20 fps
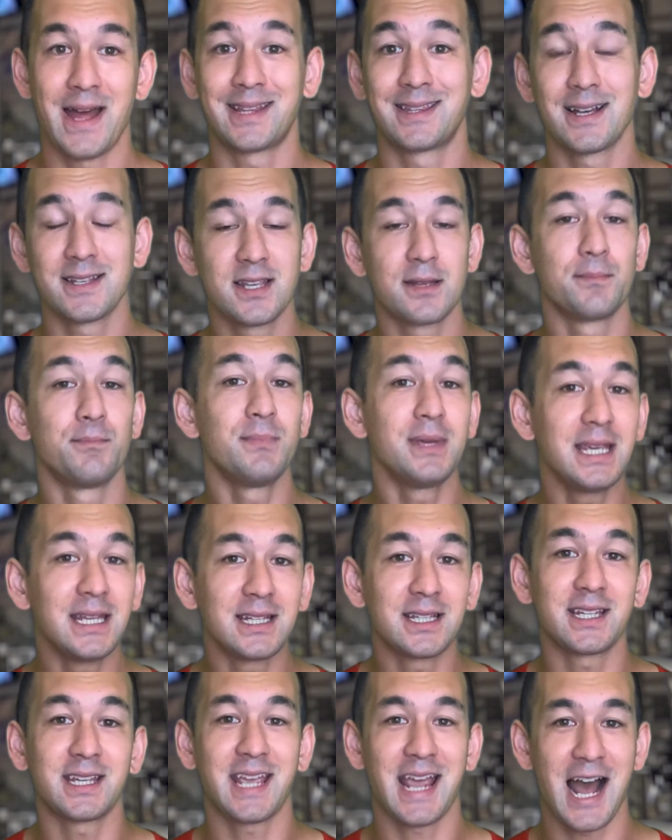That doesn't
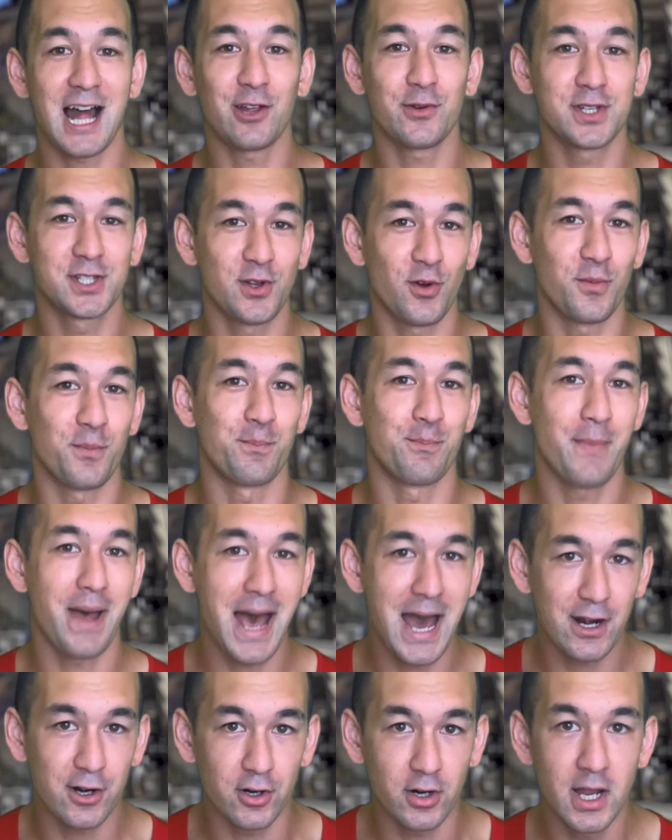mean that the calories don't
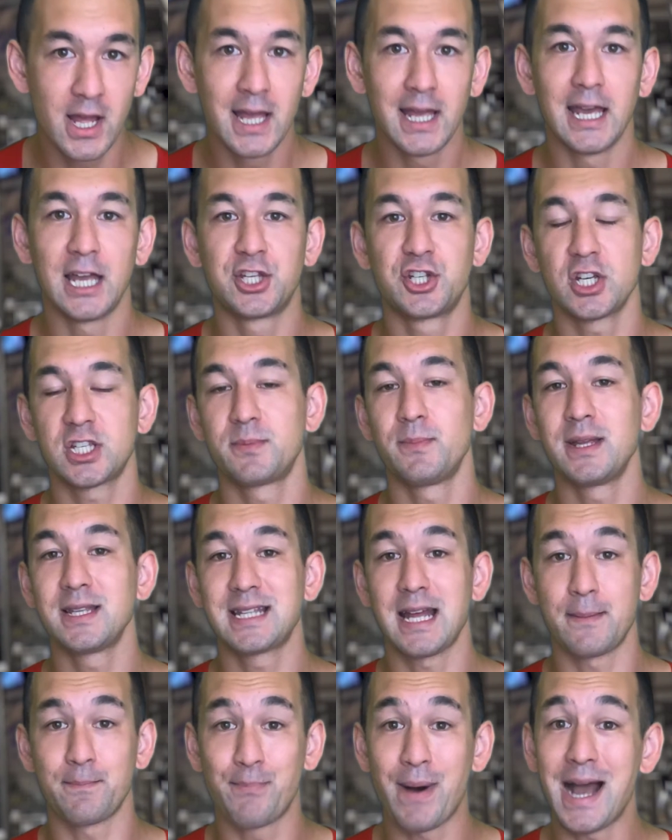matter. It just
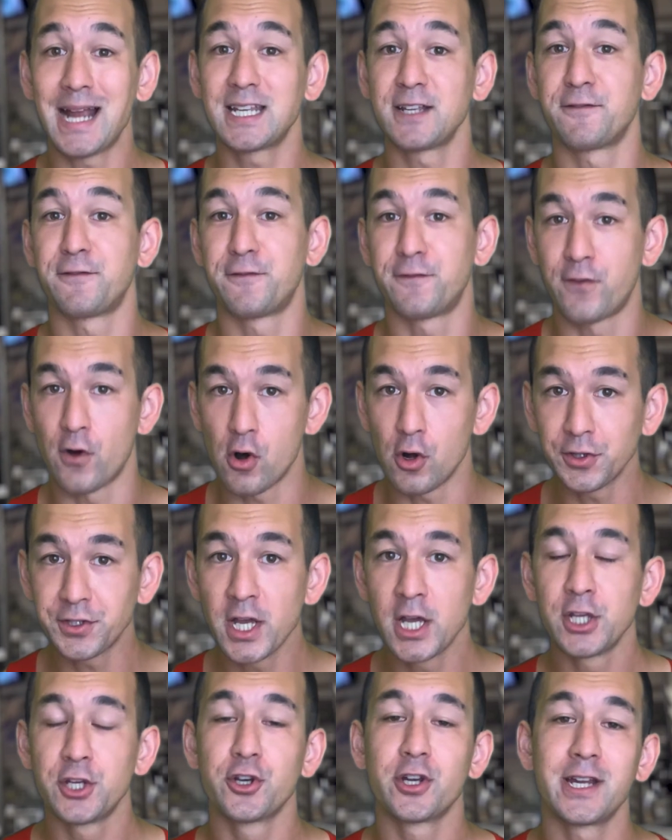means that by
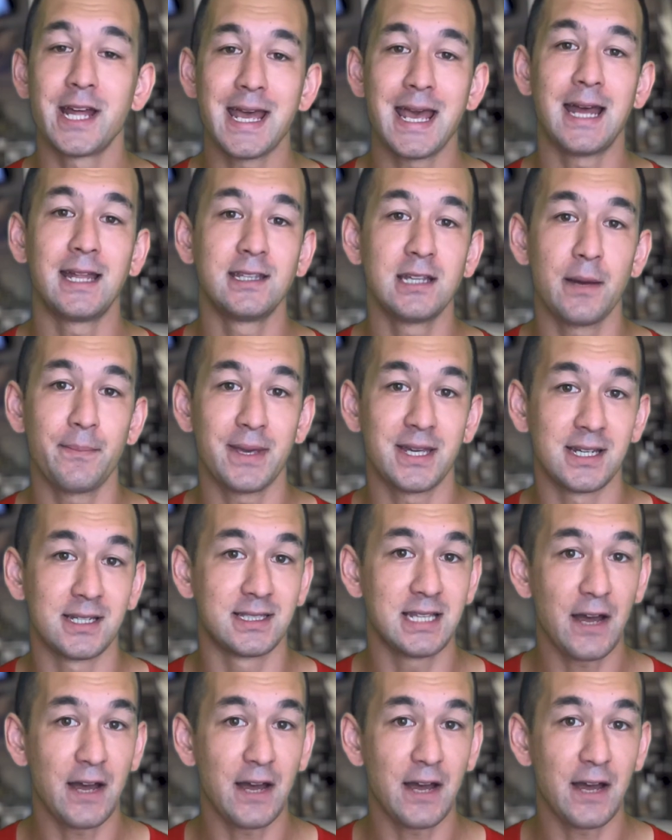default, you're going to end up in a